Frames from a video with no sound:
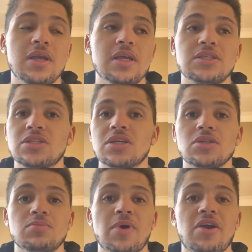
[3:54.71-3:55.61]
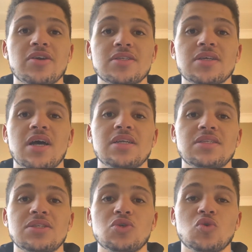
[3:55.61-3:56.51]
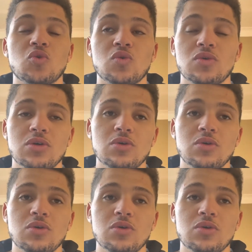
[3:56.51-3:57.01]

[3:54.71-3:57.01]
internal parasites, your